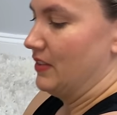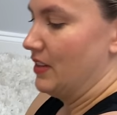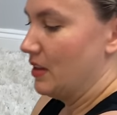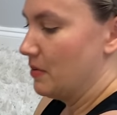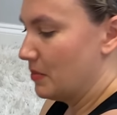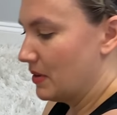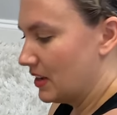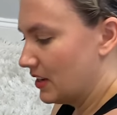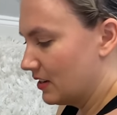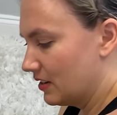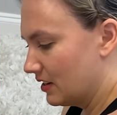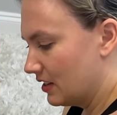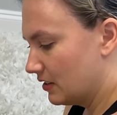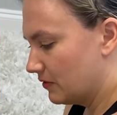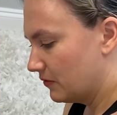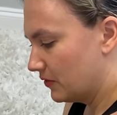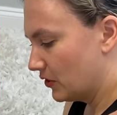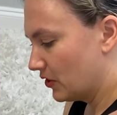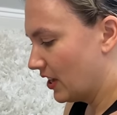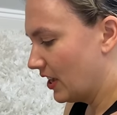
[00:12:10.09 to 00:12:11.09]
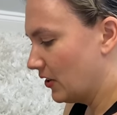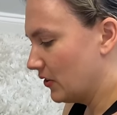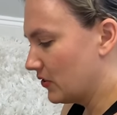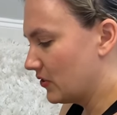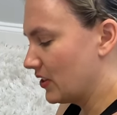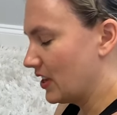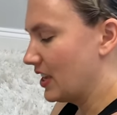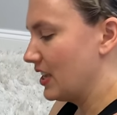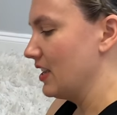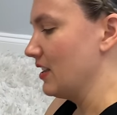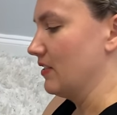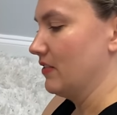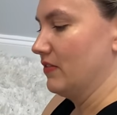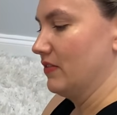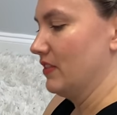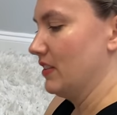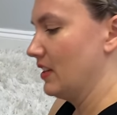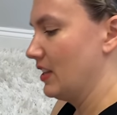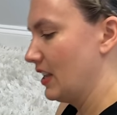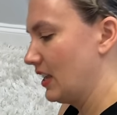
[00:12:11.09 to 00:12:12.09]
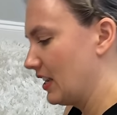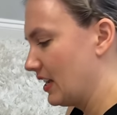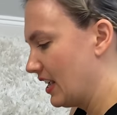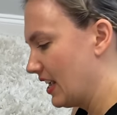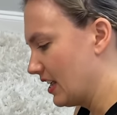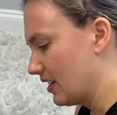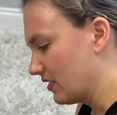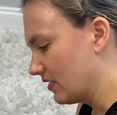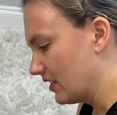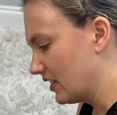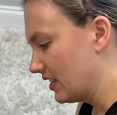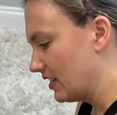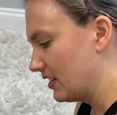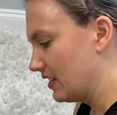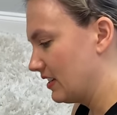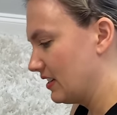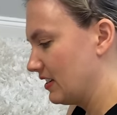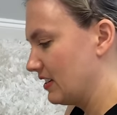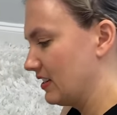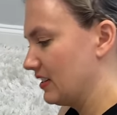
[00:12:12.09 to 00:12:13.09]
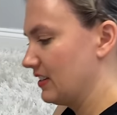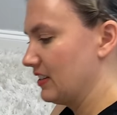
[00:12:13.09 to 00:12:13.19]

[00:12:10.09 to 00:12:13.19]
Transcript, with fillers: But if you're healthy, it can handle it. Yeah.